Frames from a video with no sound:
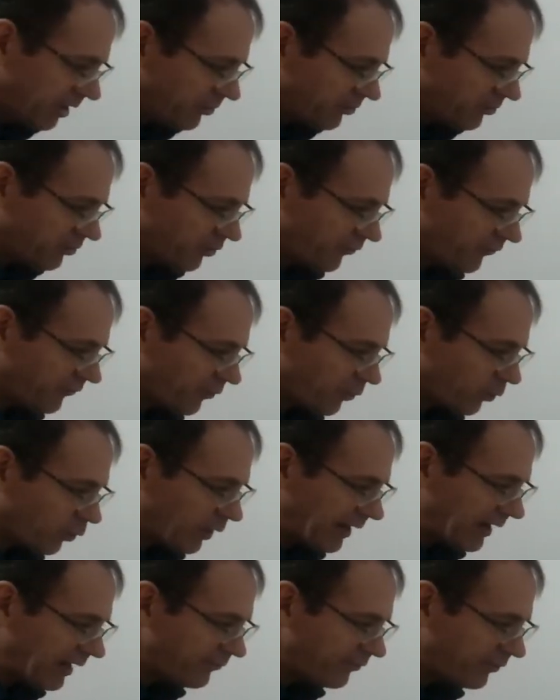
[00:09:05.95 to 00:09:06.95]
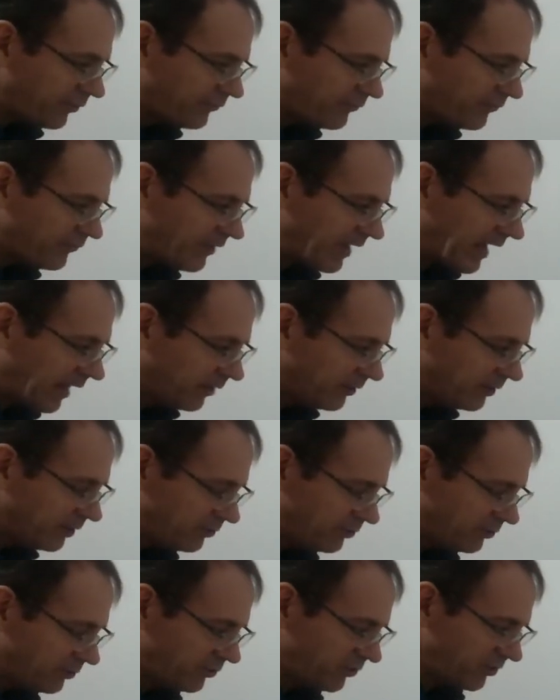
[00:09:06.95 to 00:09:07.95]
So for whatever
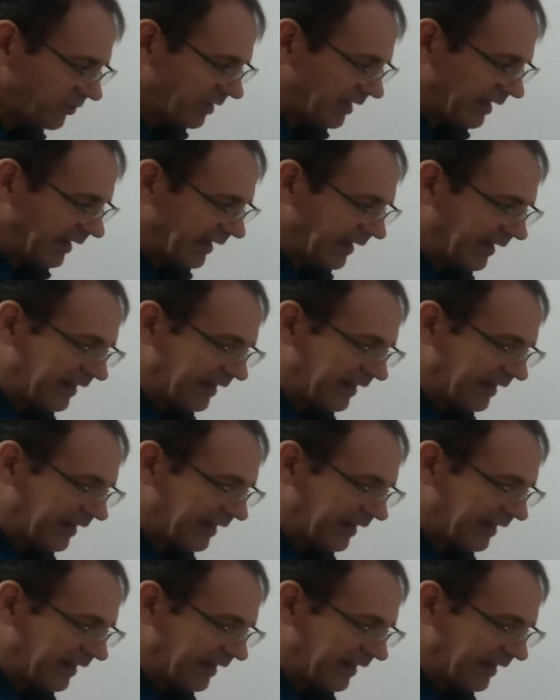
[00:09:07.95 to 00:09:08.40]
values that